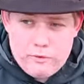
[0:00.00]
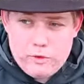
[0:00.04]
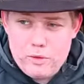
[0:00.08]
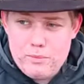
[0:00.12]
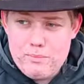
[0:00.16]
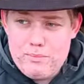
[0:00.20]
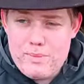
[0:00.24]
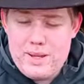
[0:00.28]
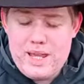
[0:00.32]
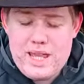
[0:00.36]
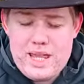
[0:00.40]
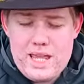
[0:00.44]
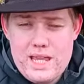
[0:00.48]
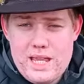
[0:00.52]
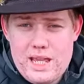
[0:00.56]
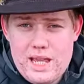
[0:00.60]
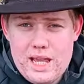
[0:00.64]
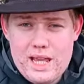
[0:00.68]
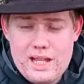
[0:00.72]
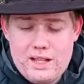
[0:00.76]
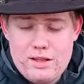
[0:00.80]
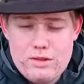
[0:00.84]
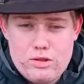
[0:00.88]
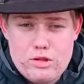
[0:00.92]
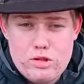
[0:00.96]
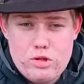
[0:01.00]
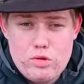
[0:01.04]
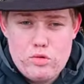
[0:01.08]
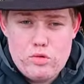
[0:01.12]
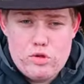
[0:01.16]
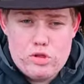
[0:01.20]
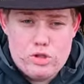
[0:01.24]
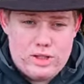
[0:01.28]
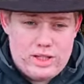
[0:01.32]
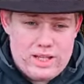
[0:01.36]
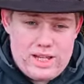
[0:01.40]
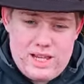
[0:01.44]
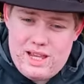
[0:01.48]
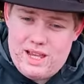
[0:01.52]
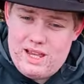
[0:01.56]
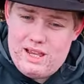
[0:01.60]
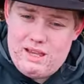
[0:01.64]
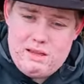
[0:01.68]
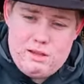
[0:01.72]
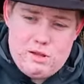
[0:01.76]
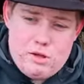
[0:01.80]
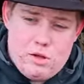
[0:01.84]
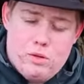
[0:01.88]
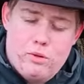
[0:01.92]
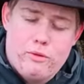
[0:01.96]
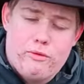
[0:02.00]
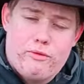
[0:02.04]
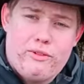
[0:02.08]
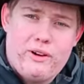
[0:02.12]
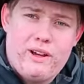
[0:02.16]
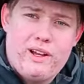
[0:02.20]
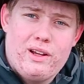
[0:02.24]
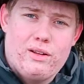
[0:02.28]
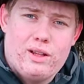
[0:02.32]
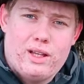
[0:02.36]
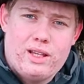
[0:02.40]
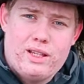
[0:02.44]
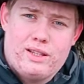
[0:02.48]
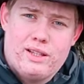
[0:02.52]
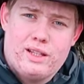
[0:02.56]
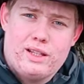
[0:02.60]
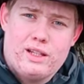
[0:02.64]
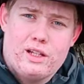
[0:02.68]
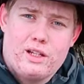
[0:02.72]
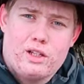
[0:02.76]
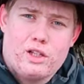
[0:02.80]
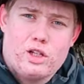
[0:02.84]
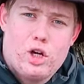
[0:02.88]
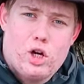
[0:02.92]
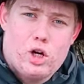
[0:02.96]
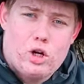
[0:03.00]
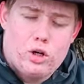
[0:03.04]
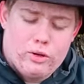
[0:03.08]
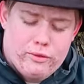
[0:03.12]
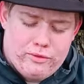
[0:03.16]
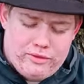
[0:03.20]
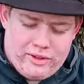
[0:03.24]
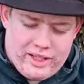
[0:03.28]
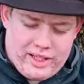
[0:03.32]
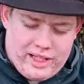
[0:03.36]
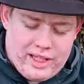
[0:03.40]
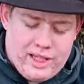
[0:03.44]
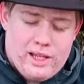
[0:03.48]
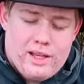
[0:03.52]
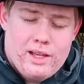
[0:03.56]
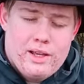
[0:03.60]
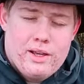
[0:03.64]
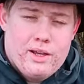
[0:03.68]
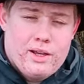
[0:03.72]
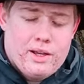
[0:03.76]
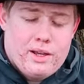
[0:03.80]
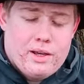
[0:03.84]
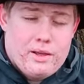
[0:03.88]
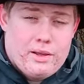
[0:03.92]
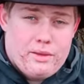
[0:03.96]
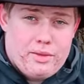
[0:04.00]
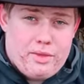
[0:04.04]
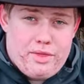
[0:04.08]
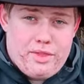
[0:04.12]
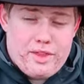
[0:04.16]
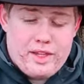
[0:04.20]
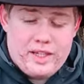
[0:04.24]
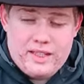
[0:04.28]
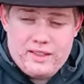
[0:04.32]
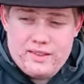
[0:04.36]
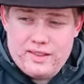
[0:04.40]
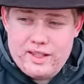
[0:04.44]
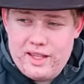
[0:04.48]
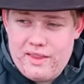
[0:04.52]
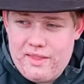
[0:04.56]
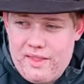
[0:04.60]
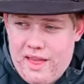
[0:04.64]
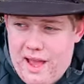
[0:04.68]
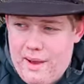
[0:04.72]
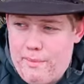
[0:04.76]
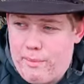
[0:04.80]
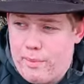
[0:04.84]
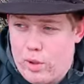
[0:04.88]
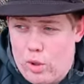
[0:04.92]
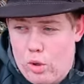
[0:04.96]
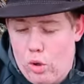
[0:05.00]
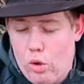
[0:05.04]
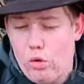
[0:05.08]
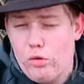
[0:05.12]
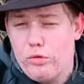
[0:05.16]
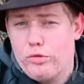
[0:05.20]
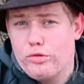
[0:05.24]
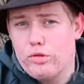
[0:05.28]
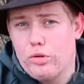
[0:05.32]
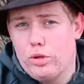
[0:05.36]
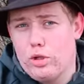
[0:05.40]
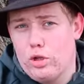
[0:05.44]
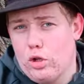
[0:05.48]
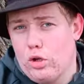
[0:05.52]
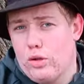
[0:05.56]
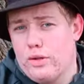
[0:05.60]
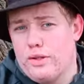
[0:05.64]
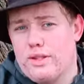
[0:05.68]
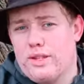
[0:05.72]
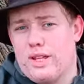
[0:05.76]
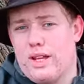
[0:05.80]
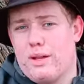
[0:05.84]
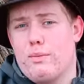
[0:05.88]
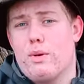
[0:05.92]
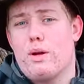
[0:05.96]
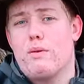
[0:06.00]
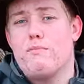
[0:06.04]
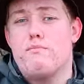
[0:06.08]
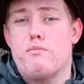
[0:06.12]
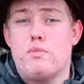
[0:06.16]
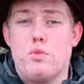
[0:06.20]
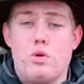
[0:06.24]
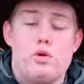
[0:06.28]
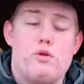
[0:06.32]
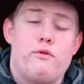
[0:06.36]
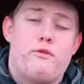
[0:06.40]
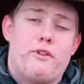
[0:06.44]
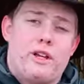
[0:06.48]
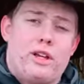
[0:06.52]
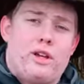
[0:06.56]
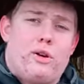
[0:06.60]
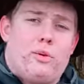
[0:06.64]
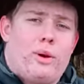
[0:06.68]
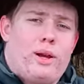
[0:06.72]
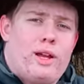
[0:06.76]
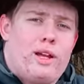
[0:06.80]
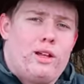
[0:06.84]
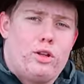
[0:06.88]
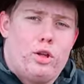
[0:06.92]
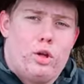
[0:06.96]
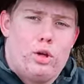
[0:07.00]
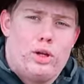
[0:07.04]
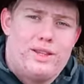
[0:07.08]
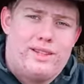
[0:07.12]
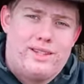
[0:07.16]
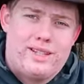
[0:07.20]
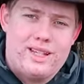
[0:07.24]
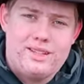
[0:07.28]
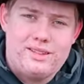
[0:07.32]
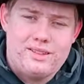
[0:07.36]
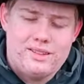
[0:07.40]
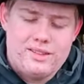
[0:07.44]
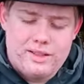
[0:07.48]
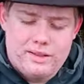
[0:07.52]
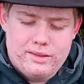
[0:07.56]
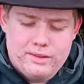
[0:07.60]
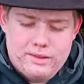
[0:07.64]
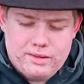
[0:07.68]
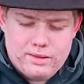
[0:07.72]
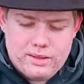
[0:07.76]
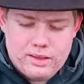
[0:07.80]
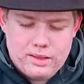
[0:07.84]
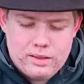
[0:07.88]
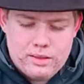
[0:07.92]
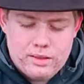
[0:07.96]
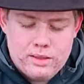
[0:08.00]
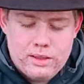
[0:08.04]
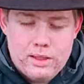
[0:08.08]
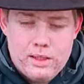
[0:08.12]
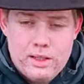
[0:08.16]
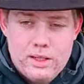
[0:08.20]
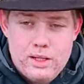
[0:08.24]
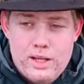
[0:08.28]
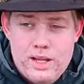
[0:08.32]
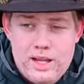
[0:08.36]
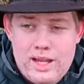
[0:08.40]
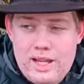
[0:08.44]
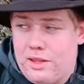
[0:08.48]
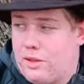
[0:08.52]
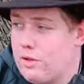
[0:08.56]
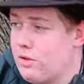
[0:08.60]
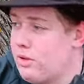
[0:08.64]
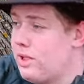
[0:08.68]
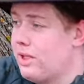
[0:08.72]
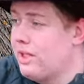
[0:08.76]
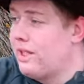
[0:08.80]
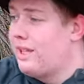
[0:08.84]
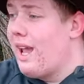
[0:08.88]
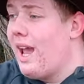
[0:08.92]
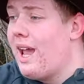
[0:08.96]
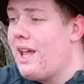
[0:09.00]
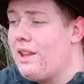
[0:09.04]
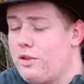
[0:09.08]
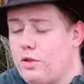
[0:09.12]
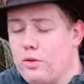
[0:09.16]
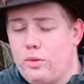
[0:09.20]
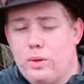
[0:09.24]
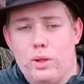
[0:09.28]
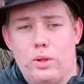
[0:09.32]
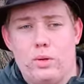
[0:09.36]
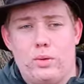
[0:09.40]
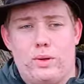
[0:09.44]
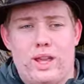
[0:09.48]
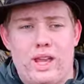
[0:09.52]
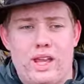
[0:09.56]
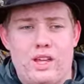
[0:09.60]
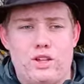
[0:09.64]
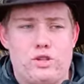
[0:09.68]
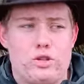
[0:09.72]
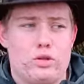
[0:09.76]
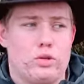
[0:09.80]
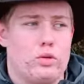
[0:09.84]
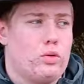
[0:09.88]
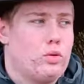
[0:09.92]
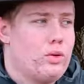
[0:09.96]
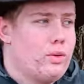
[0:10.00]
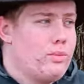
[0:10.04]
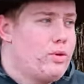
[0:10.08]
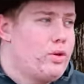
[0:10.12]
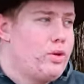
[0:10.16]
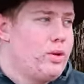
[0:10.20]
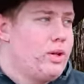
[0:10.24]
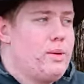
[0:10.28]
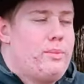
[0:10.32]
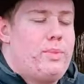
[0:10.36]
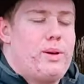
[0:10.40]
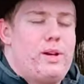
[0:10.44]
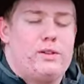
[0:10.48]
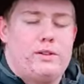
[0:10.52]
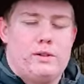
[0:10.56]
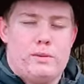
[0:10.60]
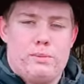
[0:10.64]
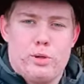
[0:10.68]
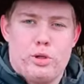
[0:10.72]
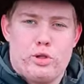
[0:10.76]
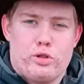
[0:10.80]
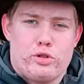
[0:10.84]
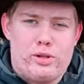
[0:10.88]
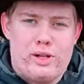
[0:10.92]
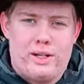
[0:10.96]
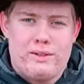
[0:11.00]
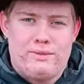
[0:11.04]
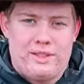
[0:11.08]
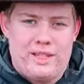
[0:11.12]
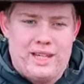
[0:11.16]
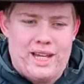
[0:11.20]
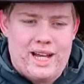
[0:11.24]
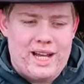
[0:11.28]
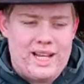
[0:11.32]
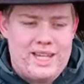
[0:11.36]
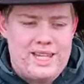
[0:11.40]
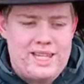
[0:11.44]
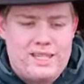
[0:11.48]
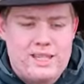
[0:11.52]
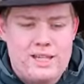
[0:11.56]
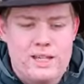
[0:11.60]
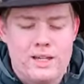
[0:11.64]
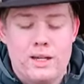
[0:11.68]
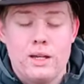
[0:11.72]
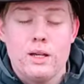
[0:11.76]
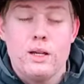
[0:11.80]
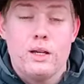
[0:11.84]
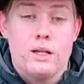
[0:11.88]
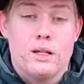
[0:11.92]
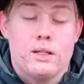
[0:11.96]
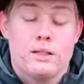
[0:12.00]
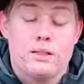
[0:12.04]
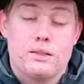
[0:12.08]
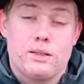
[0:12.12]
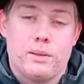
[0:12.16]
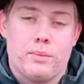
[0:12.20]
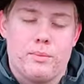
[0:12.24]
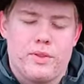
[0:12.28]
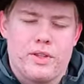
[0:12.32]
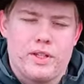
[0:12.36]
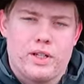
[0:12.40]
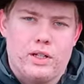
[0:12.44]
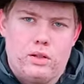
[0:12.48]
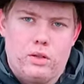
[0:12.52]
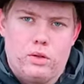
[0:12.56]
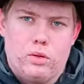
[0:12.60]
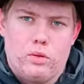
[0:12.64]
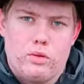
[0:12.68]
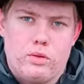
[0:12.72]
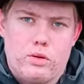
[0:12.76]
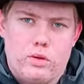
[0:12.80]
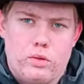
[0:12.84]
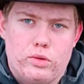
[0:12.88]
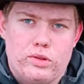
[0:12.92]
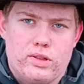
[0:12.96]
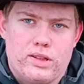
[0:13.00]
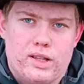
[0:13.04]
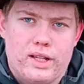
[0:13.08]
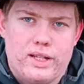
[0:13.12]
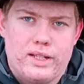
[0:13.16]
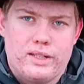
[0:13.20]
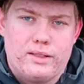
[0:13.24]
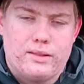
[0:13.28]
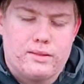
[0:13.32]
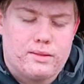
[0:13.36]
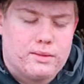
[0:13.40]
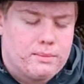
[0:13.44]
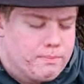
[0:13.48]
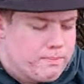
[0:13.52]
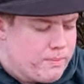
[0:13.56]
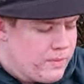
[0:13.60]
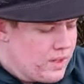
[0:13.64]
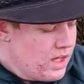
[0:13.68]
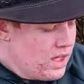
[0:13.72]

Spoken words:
For me, it's usually, you know, fire lighting, carving, things like that, but also a lot of the time I'm moving quite a lot of distance, either to get to a location or I'm doing a bit of a bushcrafty hike, something along those lines.